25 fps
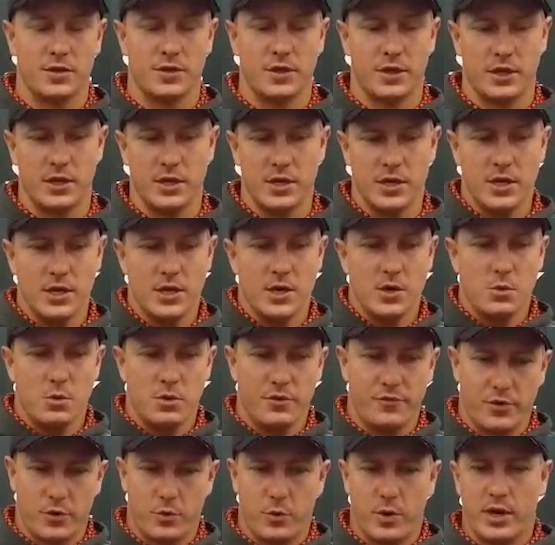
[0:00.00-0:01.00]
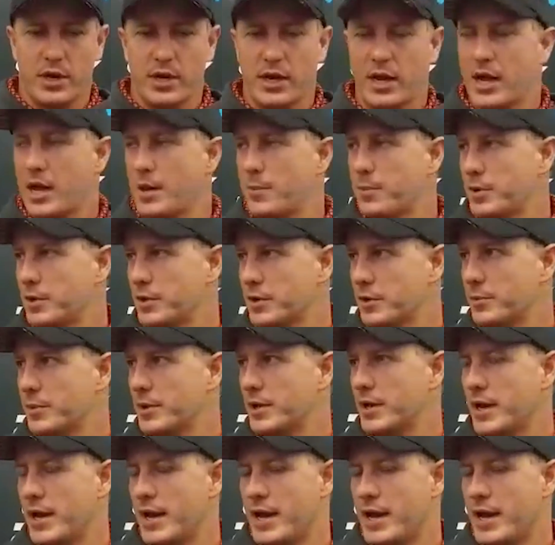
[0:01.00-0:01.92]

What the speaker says: I think with it quickening up a little bit,